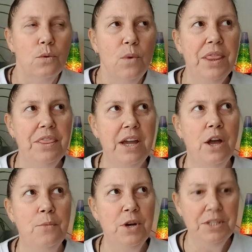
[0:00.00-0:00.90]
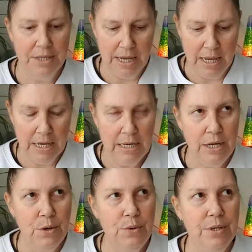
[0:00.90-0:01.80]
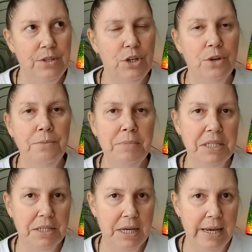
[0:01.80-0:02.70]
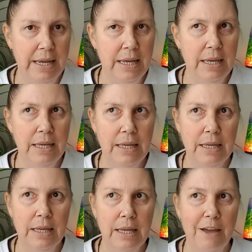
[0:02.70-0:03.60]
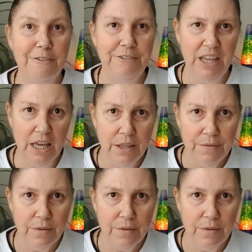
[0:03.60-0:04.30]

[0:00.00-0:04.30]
One thing I want to say here, Leo, is don't mistake fear